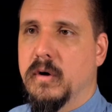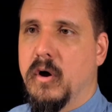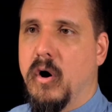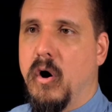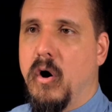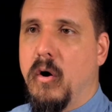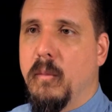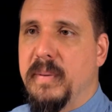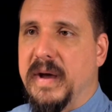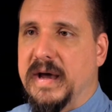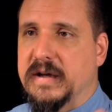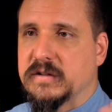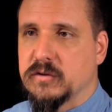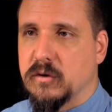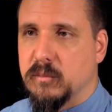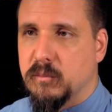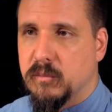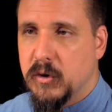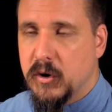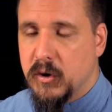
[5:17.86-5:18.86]
all paths
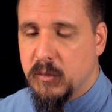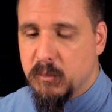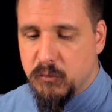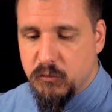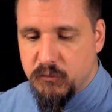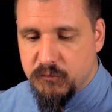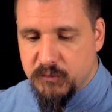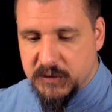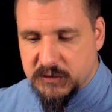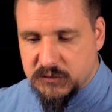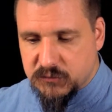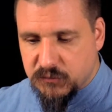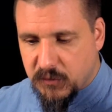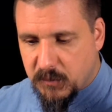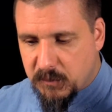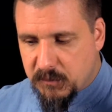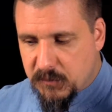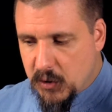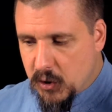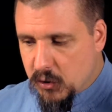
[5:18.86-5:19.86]
are movements
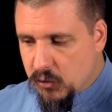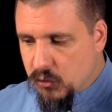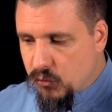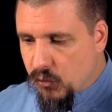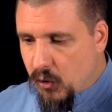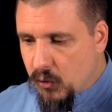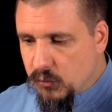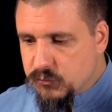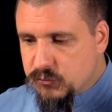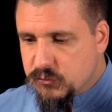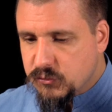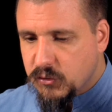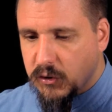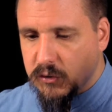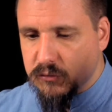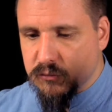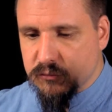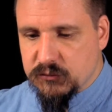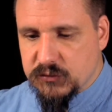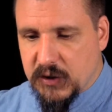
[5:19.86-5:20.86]
from gross
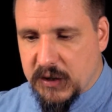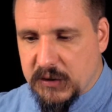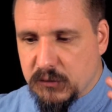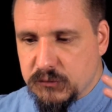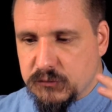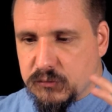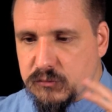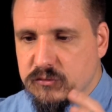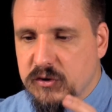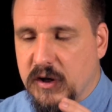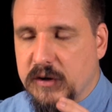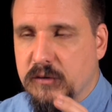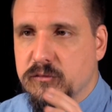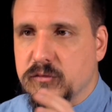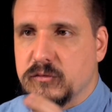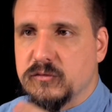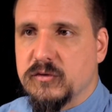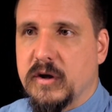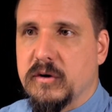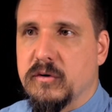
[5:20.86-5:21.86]
to subtle to subtle
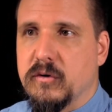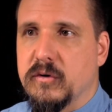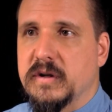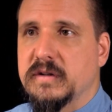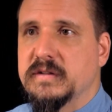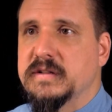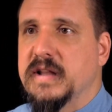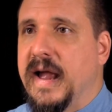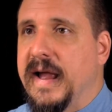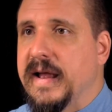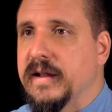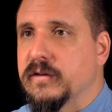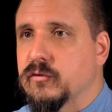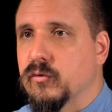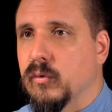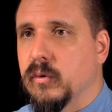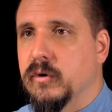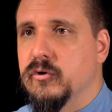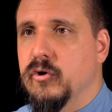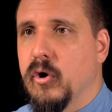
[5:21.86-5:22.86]
to subtle. In dance
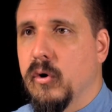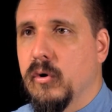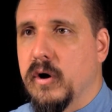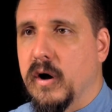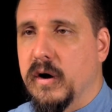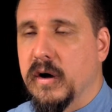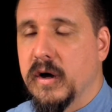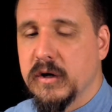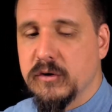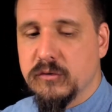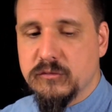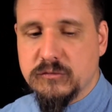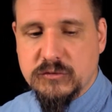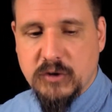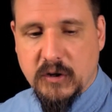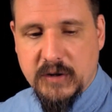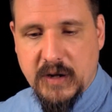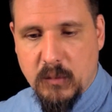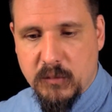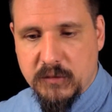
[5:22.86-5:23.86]
or in yoga, you
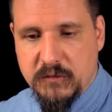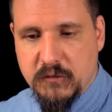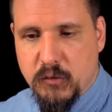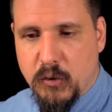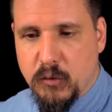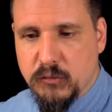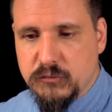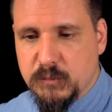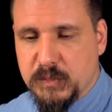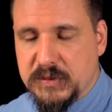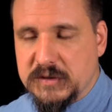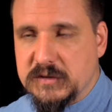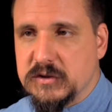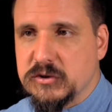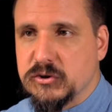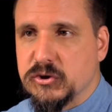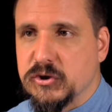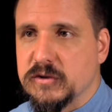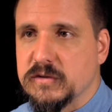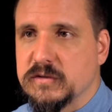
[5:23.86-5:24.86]
start out with gross
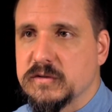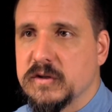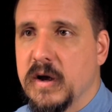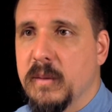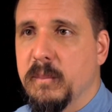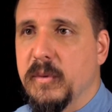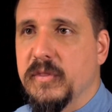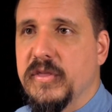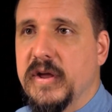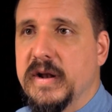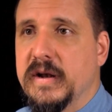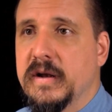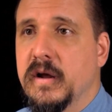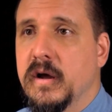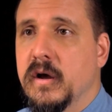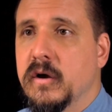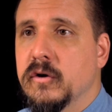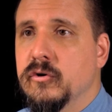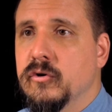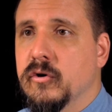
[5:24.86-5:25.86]
positions, but then
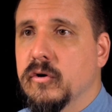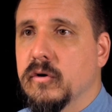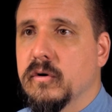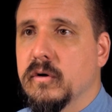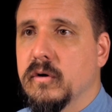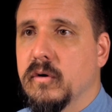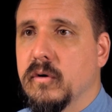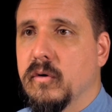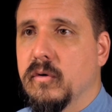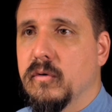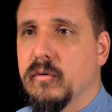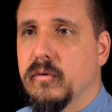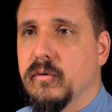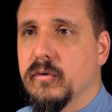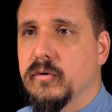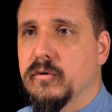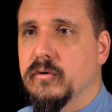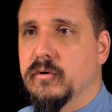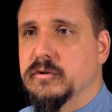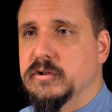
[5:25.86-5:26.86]
your
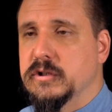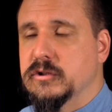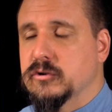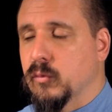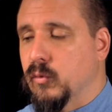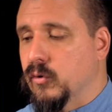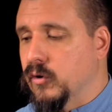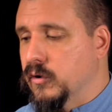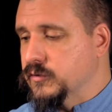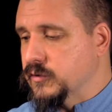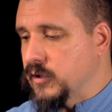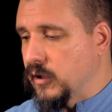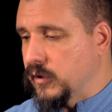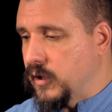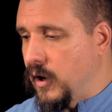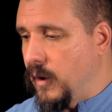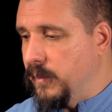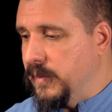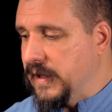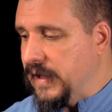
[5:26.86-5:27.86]
teacher will start
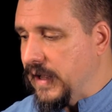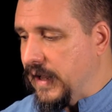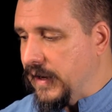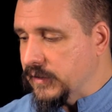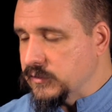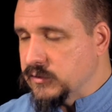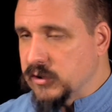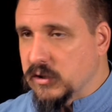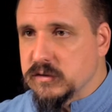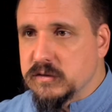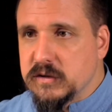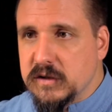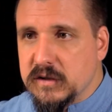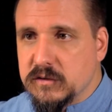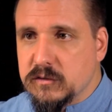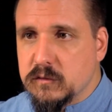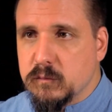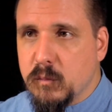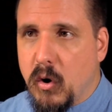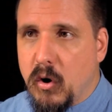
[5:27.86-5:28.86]
coming and adjusting
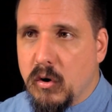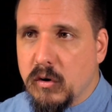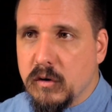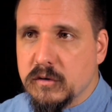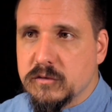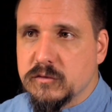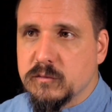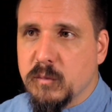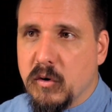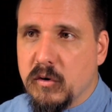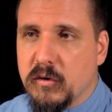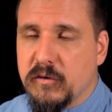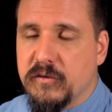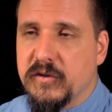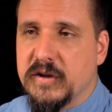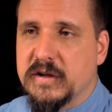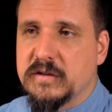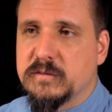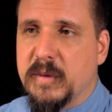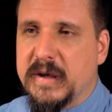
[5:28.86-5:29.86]
smaller
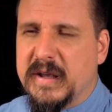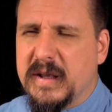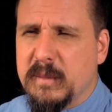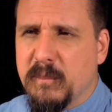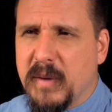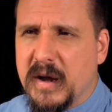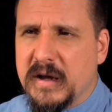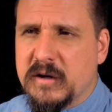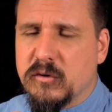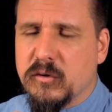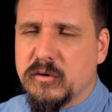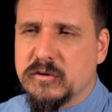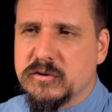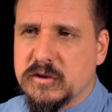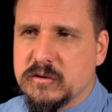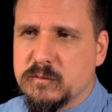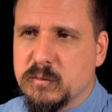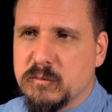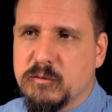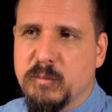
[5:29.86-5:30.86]
things, making micro
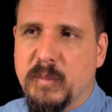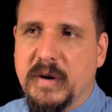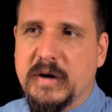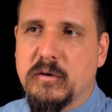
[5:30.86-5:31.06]
adjustments,